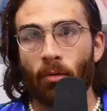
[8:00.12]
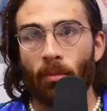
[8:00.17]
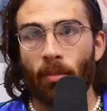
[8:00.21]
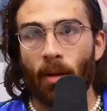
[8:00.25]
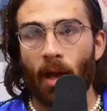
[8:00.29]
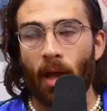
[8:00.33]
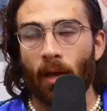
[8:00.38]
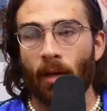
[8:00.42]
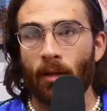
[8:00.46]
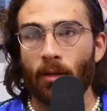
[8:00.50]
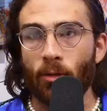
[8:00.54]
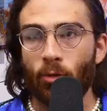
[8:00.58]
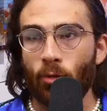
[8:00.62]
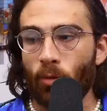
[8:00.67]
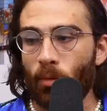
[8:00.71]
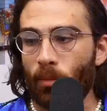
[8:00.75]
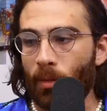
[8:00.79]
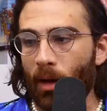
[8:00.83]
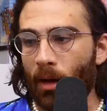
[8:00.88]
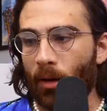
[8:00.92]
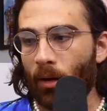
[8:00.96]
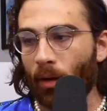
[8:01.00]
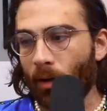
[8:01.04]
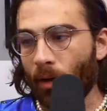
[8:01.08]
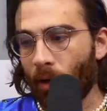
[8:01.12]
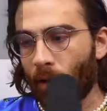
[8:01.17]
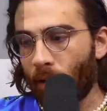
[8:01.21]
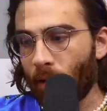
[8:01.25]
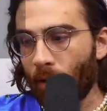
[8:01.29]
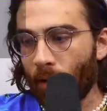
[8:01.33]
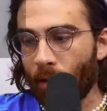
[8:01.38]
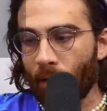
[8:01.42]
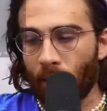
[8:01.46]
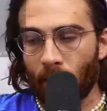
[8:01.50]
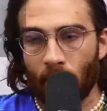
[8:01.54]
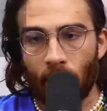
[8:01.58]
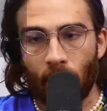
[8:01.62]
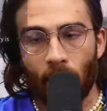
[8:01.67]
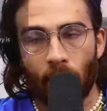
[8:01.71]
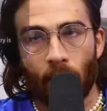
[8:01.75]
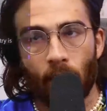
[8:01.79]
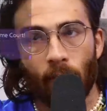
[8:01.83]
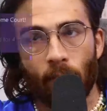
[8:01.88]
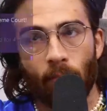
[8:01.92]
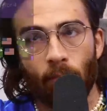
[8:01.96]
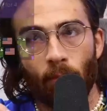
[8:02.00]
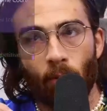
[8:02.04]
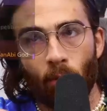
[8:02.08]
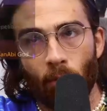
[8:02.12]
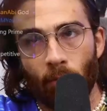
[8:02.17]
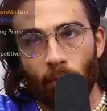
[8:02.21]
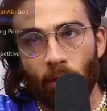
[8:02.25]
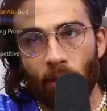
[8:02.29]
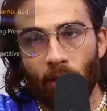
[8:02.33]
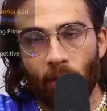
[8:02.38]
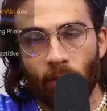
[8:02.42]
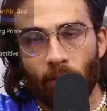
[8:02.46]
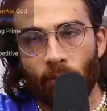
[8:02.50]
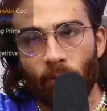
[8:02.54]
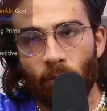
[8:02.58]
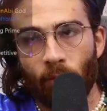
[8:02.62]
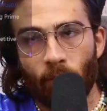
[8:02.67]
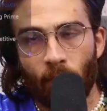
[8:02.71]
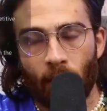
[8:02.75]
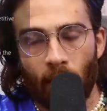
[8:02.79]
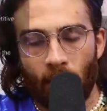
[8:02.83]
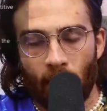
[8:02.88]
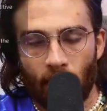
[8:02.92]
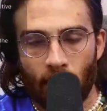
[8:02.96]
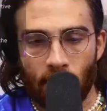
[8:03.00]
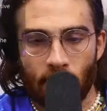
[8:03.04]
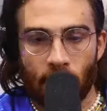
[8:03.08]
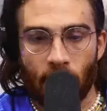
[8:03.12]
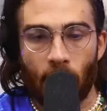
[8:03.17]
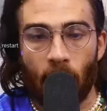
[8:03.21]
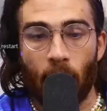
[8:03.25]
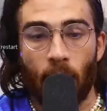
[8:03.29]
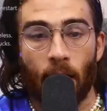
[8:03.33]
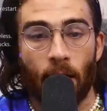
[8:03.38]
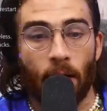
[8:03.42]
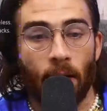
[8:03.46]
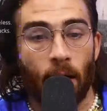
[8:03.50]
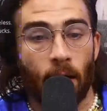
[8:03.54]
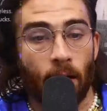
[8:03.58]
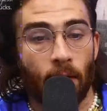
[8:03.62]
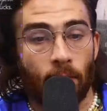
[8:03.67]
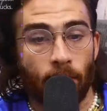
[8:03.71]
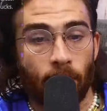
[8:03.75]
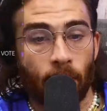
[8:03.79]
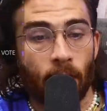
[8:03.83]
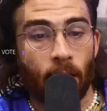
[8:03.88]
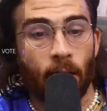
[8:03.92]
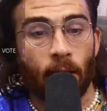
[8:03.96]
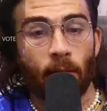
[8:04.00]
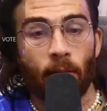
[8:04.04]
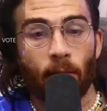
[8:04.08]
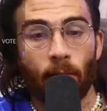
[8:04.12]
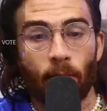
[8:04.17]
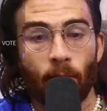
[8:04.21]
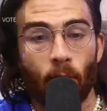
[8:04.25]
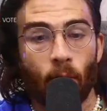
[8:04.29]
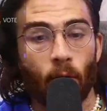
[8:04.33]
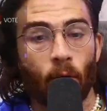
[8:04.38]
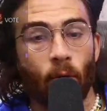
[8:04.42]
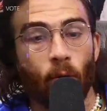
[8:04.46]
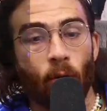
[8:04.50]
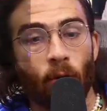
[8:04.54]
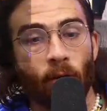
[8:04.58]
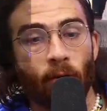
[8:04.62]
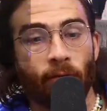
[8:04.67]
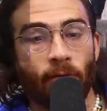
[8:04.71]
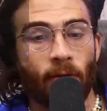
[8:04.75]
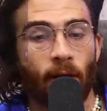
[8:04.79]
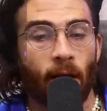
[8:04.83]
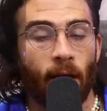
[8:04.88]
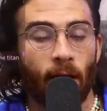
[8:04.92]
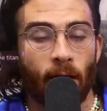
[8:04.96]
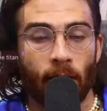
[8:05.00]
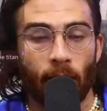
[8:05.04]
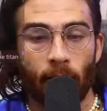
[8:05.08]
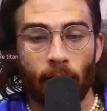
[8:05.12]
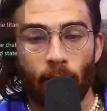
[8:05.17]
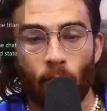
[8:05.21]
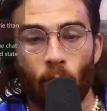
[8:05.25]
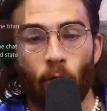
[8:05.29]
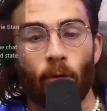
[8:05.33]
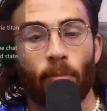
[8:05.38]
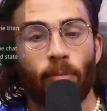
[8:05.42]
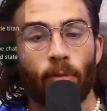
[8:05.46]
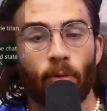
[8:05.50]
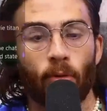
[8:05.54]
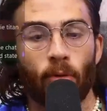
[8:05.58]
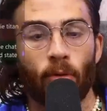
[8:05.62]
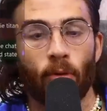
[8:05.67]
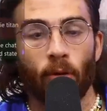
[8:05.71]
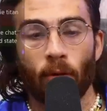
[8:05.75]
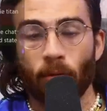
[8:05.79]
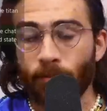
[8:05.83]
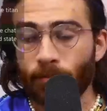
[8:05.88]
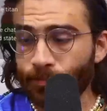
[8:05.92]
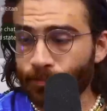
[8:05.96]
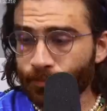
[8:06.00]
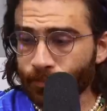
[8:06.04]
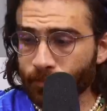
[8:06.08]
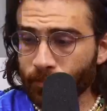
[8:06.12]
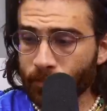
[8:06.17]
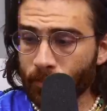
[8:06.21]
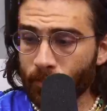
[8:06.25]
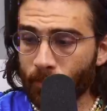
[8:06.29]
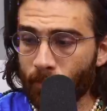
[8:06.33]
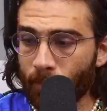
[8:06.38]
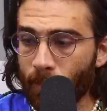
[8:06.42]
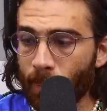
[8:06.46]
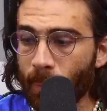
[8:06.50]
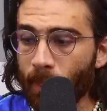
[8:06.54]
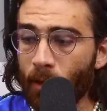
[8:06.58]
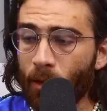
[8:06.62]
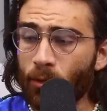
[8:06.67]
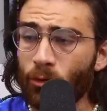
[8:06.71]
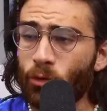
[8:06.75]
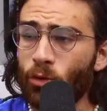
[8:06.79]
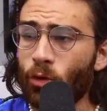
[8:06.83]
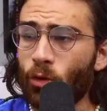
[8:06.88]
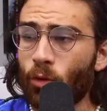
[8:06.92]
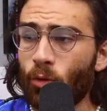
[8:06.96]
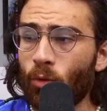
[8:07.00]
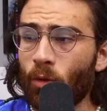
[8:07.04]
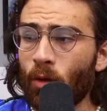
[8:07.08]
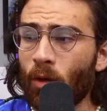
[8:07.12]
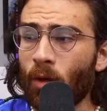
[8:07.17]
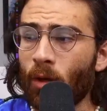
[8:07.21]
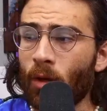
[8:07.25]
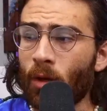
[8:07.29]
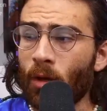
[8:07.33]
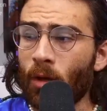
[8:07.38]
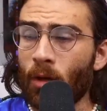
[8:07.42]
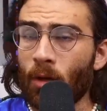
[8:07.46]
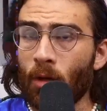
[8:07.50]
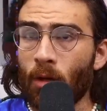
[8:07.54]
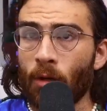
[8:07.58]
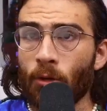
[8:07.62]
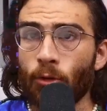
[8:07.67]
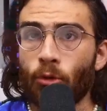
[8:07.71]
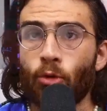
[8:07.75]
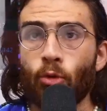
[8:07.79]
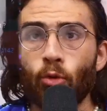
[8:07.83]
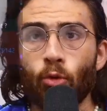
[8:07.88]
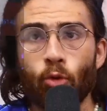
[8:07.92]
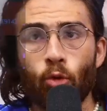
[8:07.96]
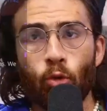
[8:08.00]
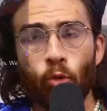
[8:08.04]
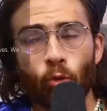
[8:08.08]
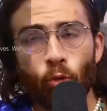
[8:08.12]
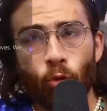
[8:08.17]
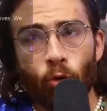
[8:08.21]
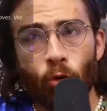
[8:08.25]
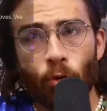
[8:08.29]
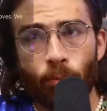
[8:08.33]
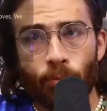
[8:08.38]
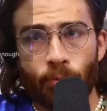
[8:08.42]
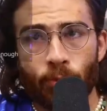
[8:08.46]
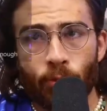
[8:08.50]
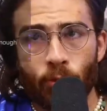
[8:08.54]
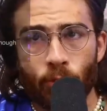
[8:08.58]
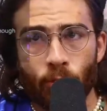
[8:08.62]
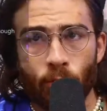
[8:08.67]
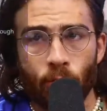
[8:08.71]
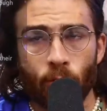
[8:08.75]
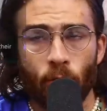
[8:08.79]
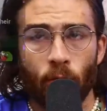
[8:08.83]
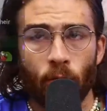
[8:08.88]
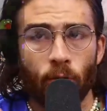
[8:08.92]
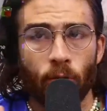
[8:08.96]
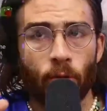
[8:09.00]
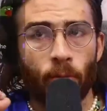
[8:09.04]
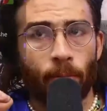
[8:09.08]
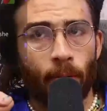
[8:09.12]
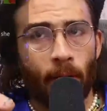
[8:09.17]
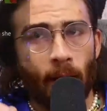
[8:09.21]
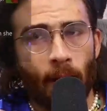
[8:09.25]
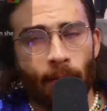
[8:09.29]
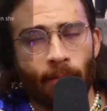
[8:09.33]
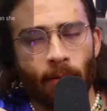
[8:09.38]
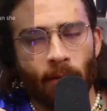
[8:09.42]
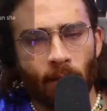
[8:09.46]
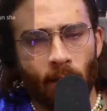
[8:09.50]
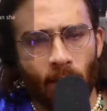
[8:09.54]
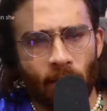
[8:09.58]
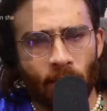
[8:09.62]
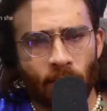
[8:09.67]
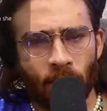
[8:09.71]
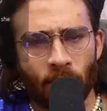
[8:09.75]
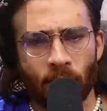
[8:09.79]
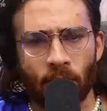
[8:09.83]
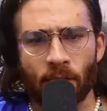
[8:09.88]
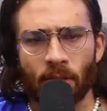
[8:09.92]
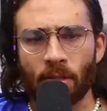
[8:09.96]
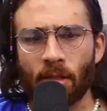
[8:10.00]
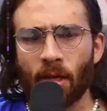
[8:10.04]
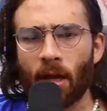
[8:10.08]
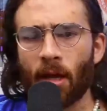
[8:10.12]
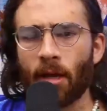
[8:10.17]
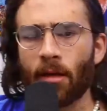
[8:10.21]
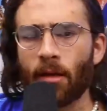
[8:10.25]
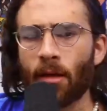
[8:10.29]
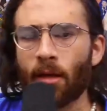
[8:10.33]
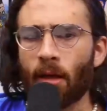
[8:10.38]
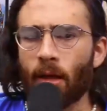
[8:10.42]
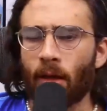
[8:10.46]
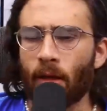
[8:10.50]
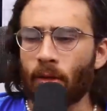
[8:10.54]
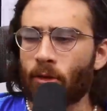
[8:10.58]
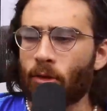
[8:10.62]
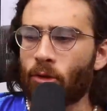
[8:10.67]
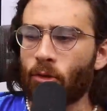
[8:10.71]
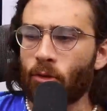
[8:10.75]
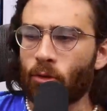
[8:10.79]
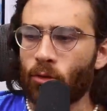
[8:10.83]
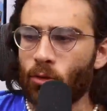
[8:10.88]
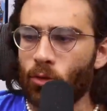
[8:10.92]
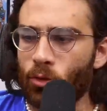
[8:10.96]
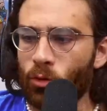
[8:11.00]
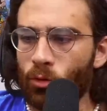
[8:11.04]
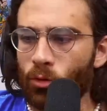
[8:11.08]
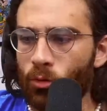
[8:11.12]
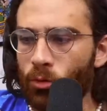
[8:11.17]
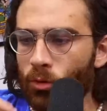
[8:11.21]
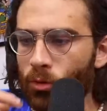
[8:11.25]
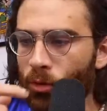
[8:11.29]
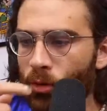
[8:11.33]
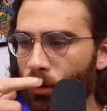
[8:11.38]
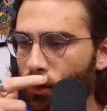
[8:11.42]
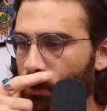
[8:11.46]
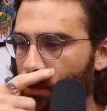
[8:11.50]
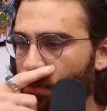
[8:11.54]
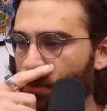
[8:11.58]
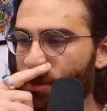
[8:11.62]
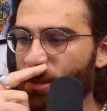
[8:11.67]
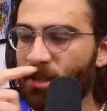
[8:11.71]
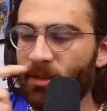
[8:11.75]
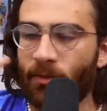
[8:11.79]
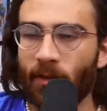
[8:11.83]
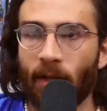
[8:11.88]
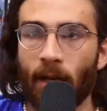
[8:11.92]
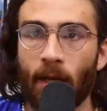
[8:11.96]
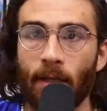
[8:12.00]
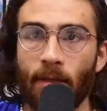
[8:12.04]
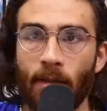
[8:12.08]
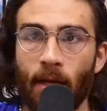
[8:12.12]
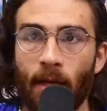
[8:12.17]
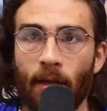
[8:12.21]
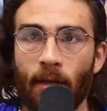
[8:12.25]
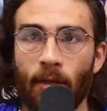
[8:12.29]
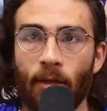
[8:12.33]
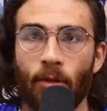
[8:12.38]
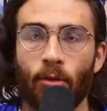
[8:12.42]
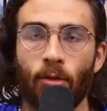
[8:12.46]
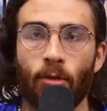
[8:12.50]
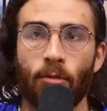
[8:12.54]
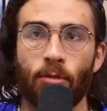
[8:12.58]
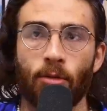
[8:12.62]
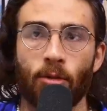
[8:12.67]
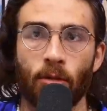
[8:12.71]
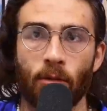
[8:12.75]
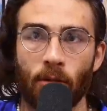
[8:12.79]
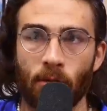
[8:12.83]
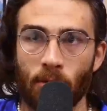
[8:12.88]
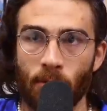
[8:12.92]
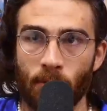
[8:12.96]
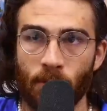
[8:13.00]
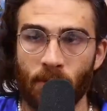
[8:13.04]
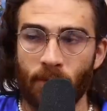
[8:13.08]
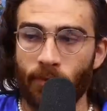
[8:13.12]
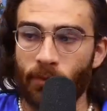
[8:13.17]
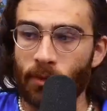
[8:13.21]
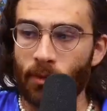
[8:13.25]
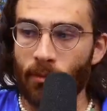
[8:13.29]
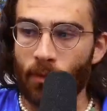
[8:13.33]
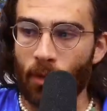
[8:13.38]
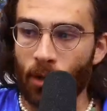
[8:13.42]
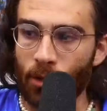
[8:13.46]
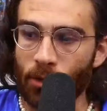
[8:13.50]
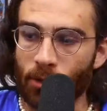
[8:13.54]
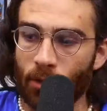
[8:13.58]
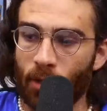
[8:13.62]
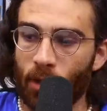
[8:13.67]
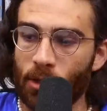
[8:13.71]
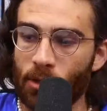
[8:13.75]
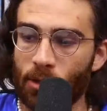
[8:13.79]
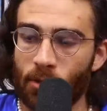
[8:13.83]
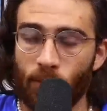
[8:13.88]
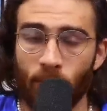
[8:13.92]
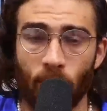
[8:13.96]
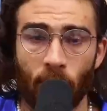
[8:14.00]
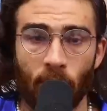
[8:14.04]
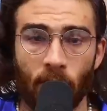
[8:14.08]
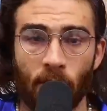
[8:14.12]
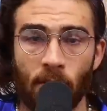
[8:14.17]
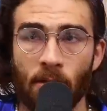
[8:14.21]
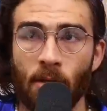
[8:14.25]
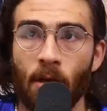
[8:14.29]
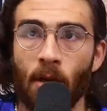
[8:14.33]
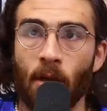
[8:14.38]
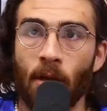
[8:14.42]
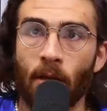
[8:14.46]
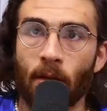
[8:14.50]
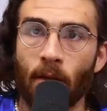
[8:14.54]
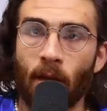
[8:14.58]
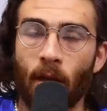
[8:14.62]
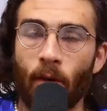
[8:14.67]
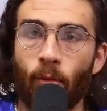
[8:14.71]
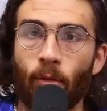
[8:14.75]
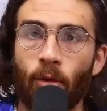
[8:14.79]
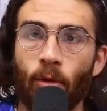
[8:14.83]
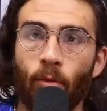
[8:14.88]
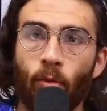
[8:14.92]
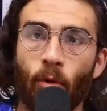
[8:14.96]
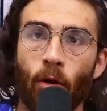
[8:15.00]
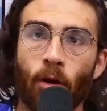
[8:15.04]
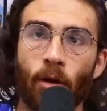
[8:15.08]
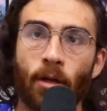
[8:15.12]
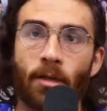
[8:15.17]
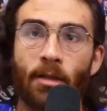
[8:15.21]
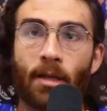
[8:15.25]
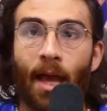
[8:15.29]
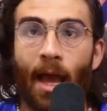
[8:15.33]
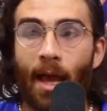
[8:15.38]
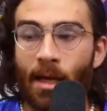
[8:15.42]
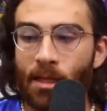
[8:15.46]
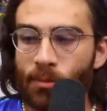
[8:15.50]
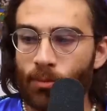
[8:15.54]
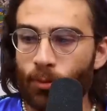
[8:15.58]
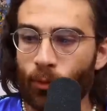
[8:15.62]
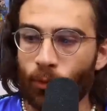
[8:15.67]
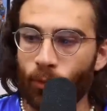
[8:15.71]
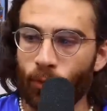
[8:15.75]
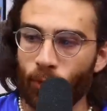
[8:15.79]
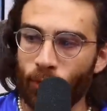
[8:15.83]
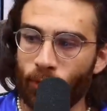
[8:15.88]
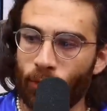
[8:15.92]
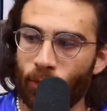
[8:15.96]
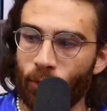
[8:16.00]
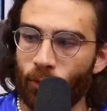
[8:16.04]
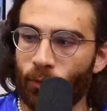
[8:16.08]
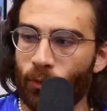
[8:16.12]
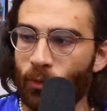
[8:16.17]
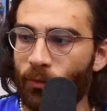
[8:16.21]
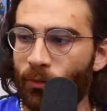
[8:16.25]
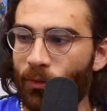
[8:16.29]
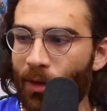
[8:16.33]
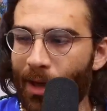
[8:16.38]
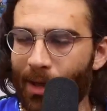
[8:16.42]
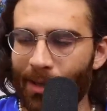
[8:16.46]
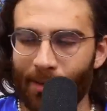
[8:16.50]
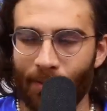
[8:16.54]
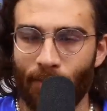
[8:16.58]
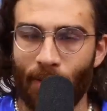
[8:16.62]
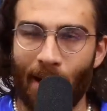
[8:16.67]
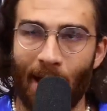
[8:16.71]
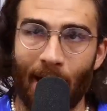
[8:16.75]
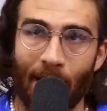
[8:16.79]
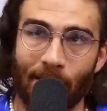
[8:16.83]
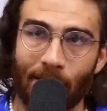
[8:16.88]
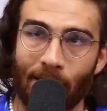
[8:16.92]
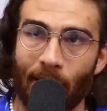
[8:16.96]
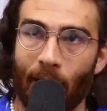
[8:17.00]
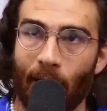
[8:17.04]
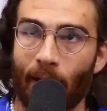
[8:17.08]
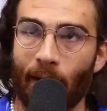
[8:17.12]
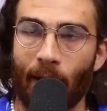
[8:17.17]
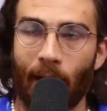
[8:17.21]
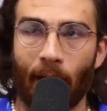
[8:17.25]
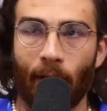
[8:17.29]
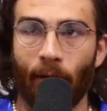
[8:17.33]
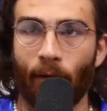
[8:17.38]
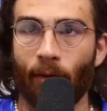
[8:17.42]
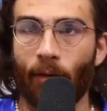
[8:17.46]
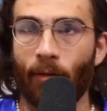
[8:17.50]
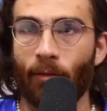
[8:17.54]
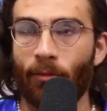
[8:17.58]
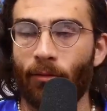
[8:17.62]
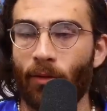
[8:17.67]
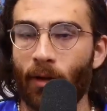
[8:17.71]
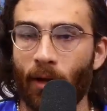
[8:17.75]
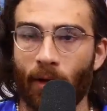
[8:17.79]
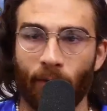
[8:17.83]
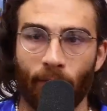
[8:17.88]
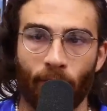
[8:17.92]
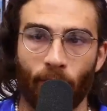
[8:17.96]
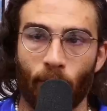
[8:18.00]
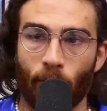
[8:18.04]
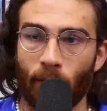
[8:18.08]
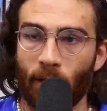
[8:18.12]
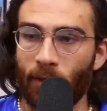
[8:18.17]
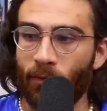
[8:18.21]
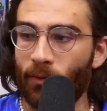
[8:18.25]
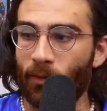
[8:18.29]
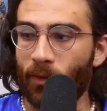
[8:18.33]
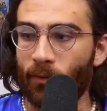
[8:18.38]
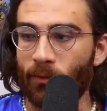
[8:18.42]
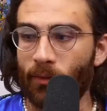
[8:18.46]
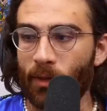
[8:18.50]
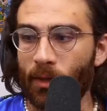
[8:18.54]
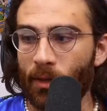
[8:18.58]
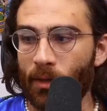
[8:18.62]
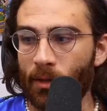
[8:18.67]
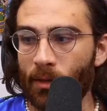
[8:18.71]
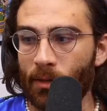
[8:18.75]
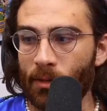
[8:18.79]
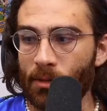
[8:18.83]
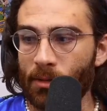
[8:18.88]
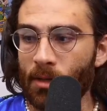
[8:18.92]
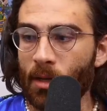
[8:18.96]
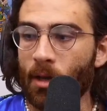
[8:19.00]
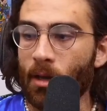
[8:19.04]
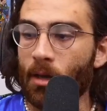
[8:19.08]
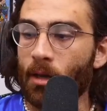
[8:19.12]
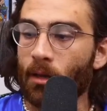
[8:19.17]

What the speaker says: back into America in more meaningful ways and being more horrifying and more brutal to groups, to populations that to specific identity groups, to specific marginalized communities that we weren't as brutal to for the past, like, I don't know, fucking 40, 50 years.